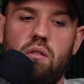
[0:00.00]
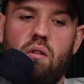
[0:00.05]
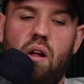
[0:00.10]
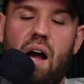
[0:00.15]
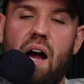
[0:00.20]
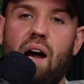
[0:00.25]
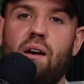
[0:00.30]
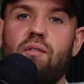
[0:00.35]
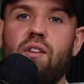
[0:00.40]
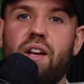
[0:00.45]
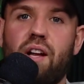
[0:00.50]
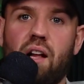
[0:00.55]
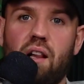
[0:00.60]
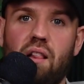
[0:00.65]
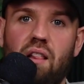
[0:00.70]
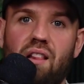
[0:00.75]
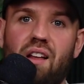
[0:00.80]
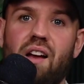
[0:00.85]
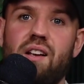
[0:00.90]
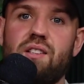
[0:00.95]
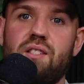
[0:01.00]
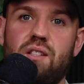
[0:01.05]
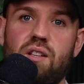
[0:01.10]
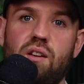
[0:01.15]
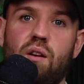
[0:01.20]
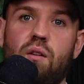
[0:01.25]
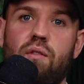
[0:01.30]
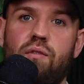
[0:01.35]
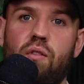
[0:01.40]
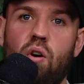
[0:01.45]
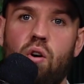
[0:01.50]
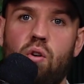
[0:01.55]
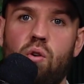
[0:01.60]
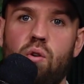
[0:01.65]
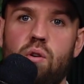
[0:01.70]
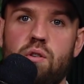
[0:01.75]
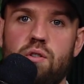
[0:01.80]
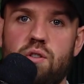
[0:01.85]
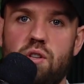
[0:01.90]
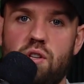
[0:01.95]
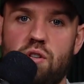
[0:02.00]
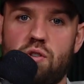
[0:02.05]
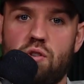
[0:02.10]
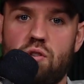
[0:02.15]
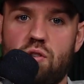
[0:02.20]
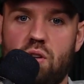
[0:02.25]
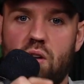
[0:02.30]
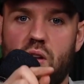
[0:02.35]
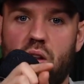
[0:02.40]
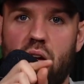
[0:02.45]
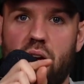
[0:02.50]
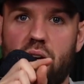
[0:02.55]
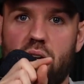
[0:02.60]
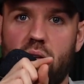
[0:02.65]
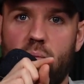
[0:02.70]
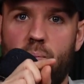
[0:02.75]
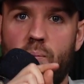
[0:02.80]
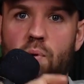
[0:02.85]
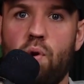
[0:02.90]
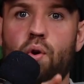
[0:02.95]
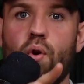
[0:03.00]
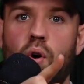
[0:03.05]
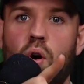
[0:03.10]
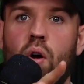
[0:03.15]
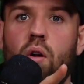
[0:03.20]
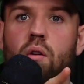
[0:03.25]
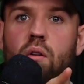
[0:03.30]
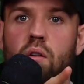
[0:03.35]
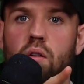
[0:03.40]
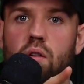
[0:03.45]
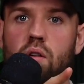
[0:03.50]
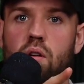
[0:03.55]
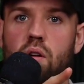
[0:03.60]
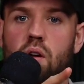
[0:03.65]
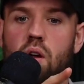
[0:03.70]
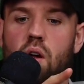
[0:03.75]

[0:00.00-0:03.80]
have like a list of your followers and just click mute all?